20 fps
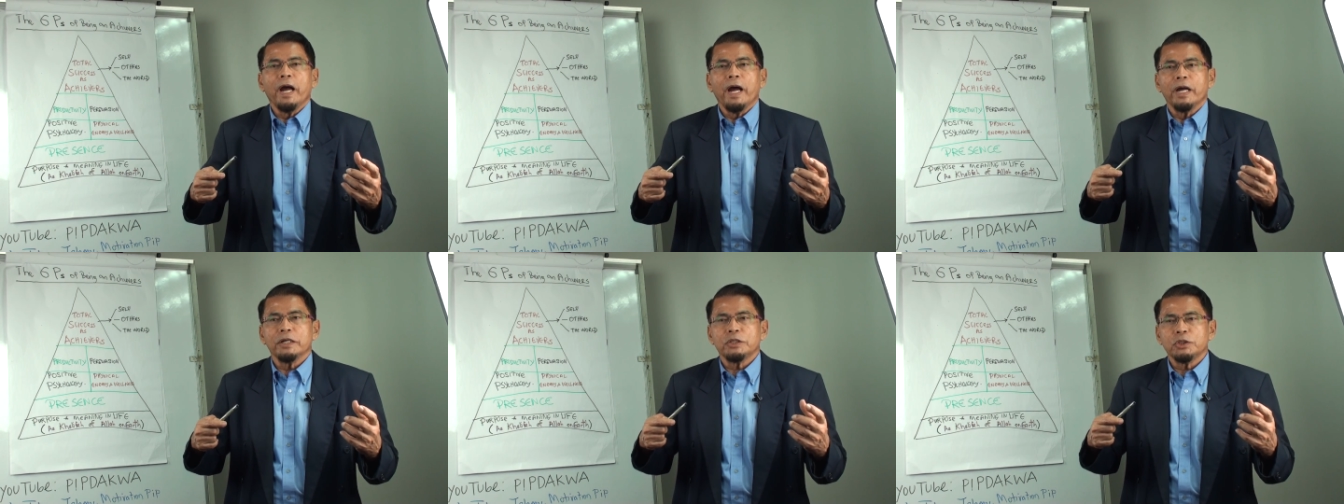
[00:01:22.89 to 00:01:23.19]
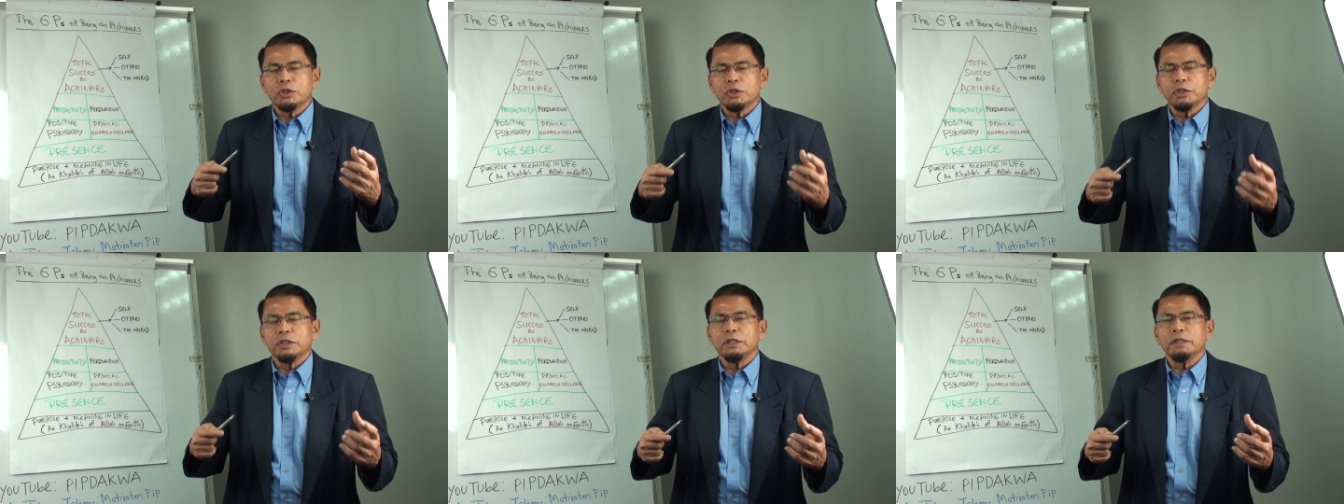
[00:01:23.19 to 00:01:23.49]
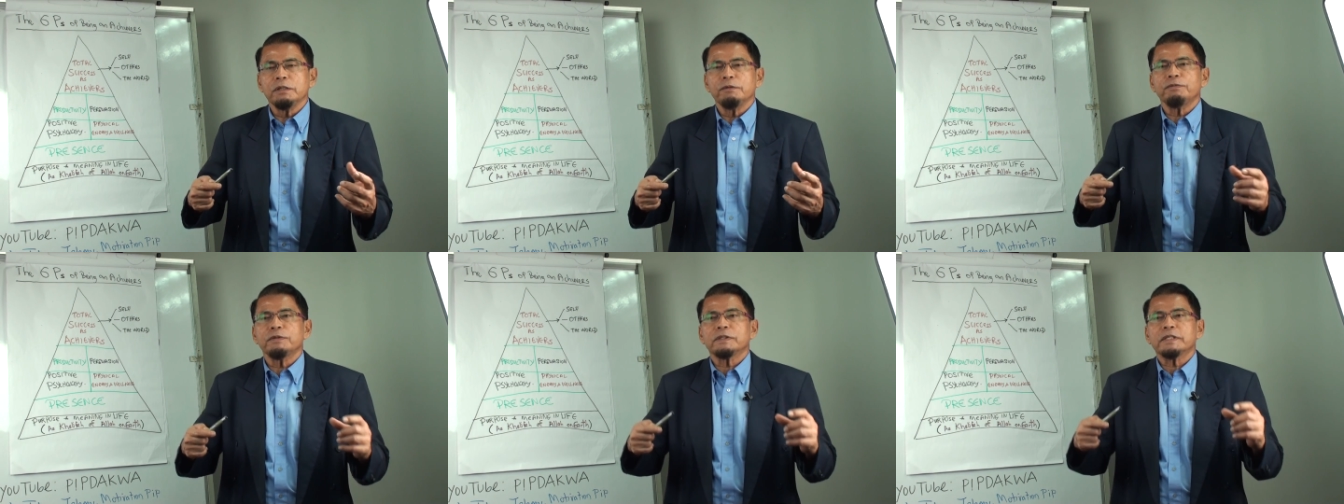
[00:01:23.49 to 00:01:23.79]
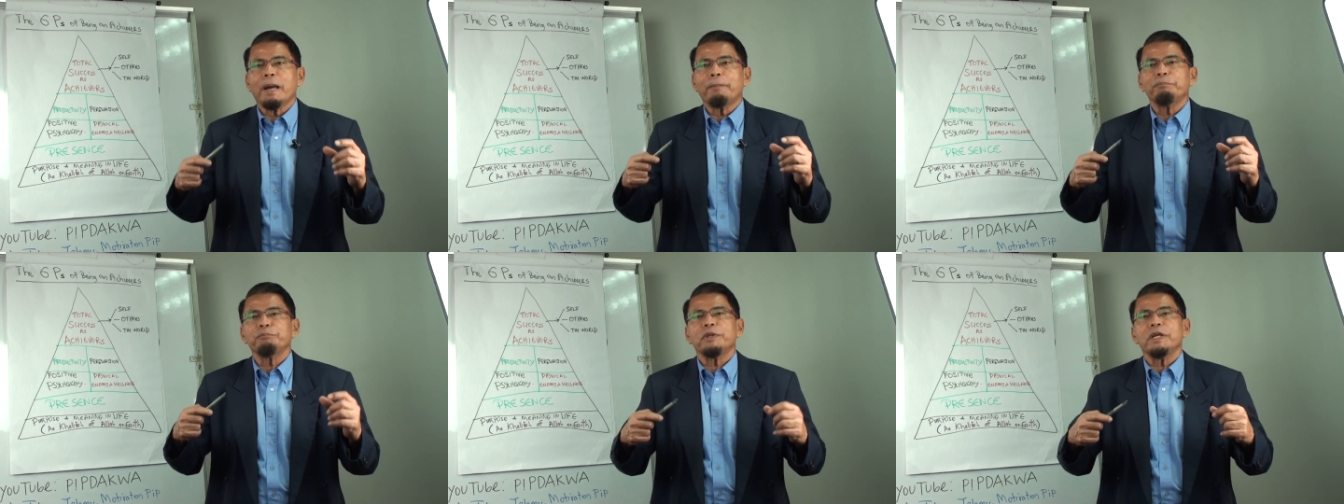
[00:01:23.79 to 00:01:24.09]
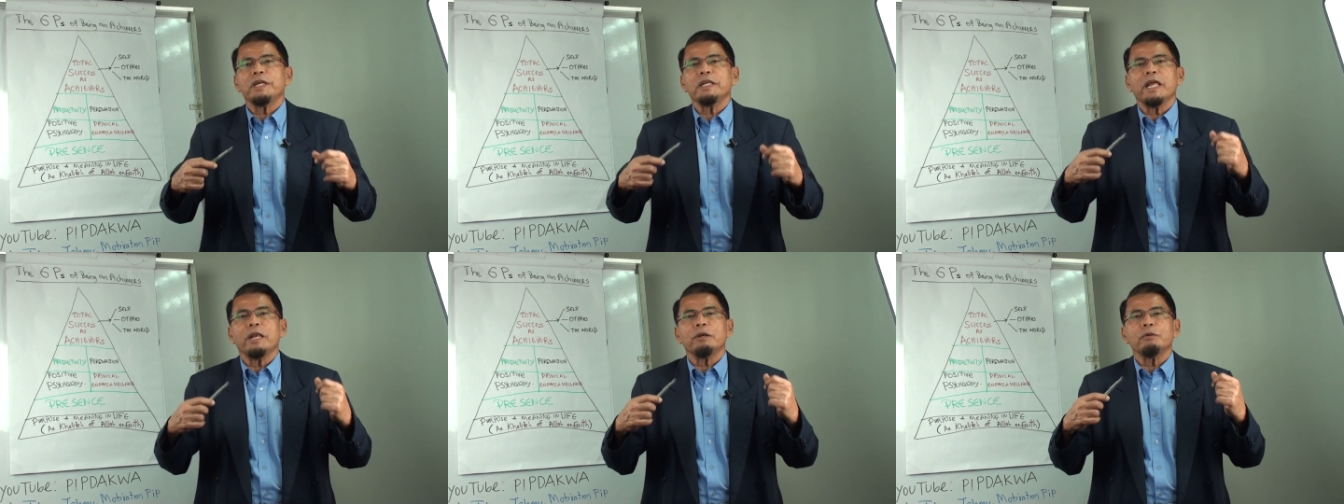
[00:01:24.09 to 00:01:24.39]
achieve
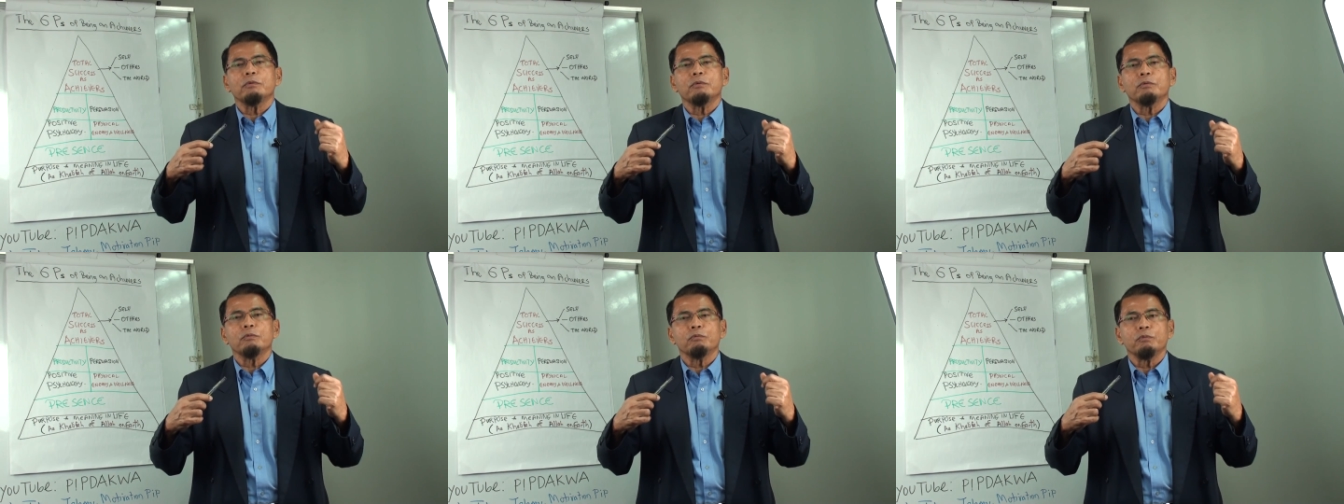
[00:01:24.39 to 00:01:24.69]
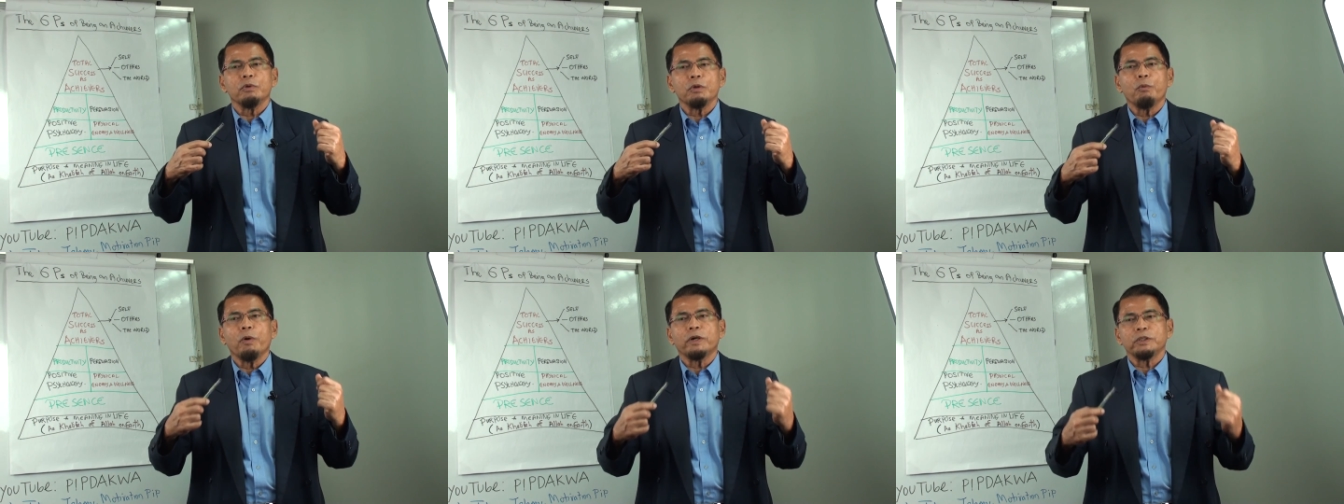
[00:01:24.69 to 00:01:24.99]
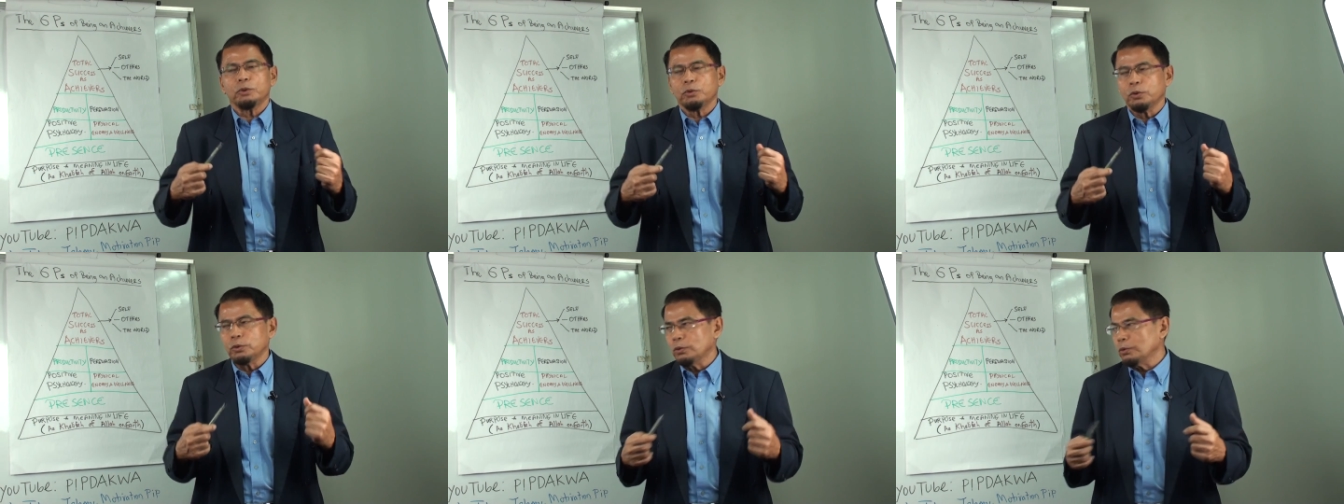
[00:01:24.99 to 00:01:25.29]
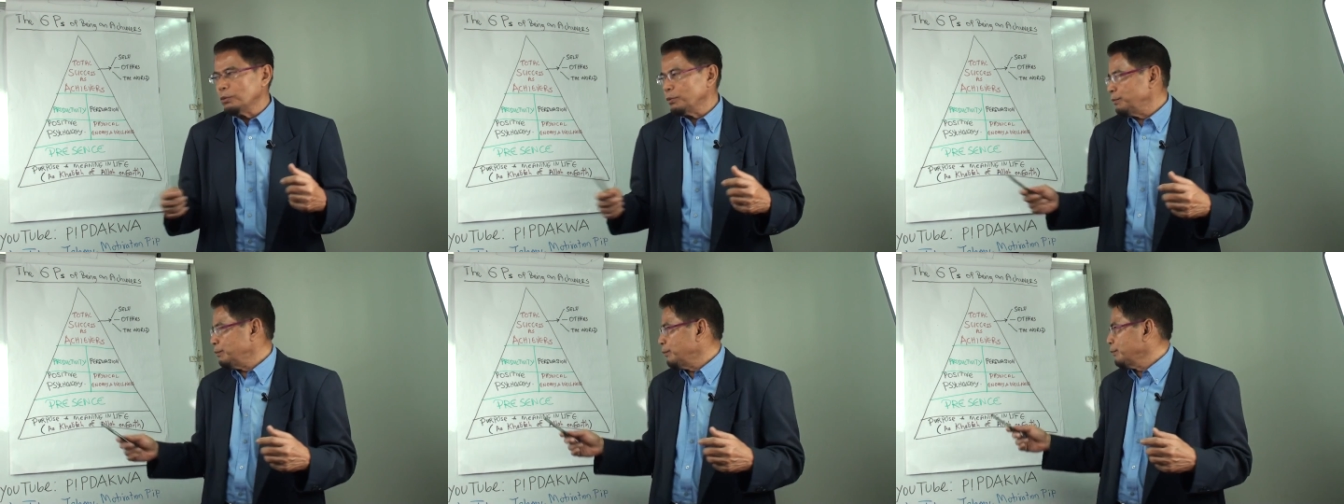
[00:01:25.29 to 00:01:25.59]
something that we want to do.